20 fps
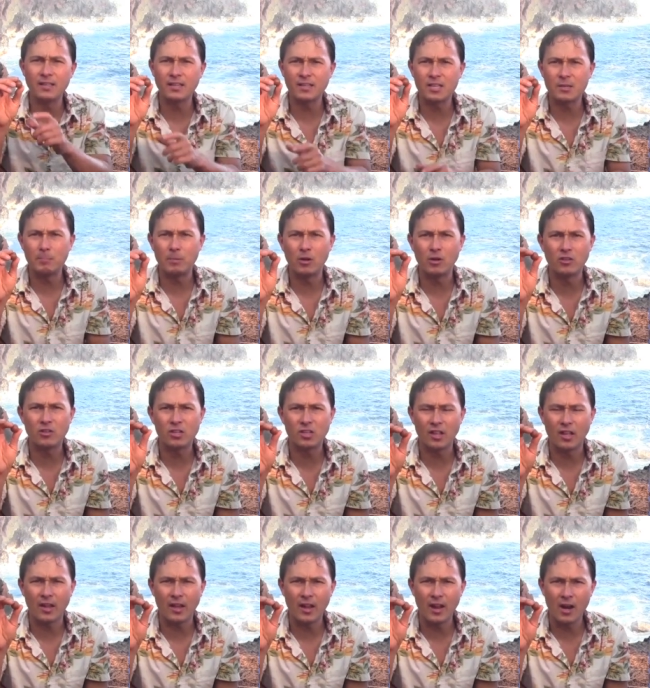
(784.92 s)
is exposed
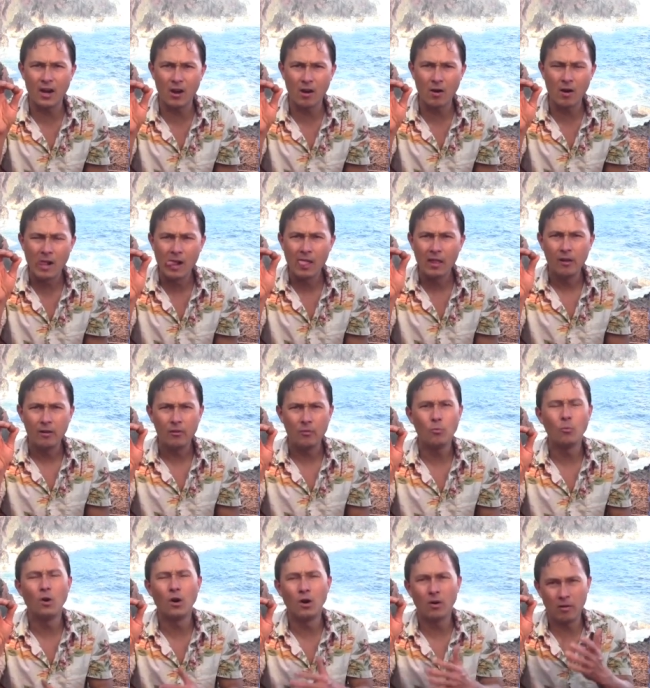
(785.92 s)
to the air,
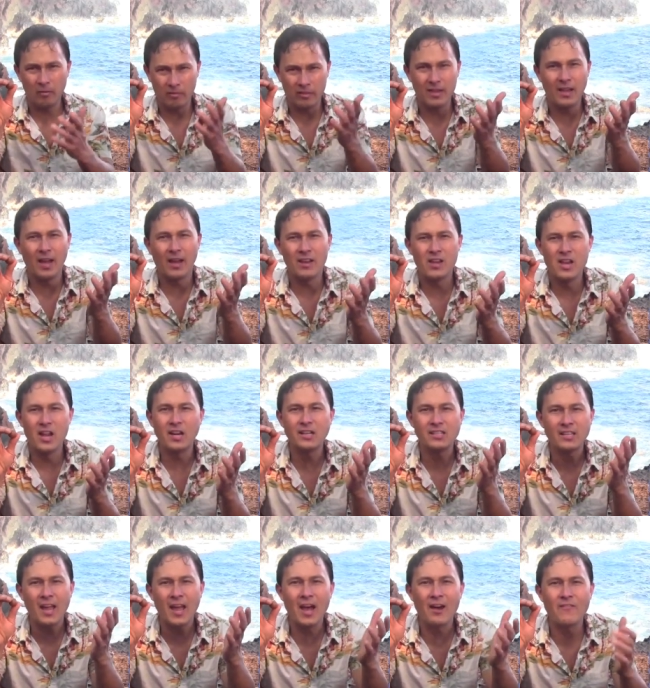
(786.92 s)
well, yeah,
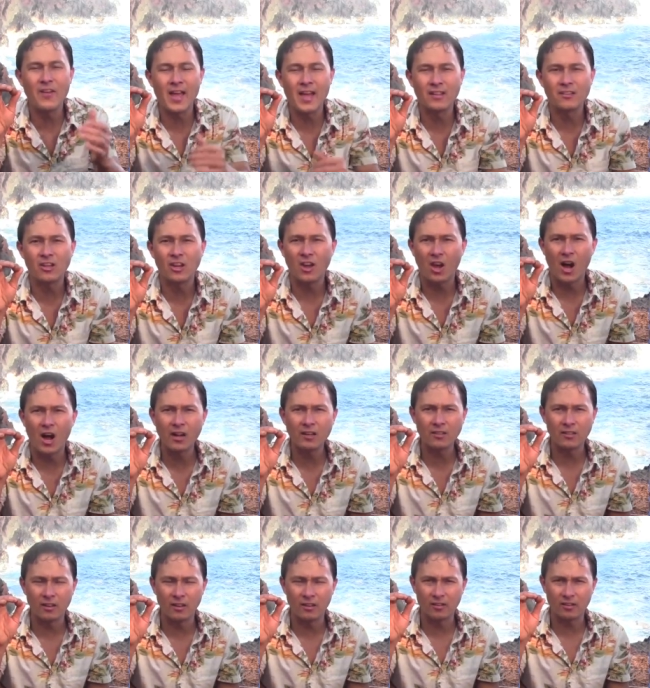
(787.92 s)
nuts have
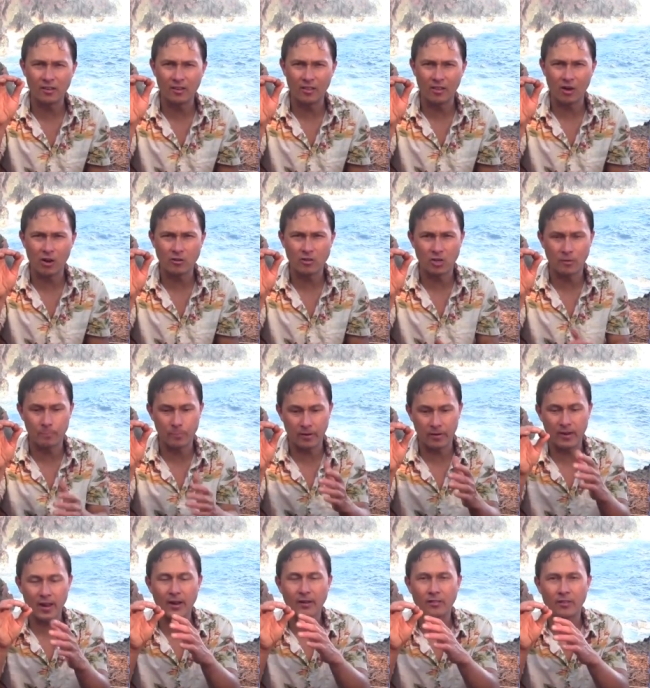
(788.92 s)
antioxidants in there to
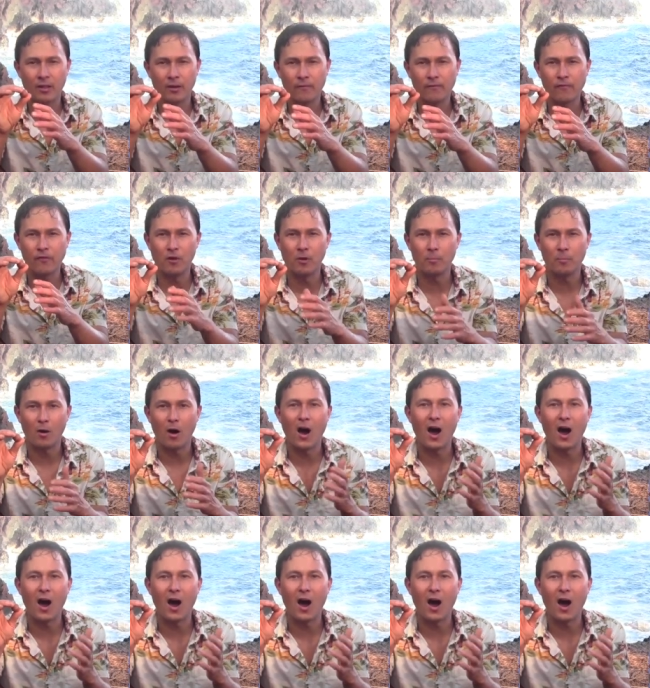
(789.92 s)
protect them from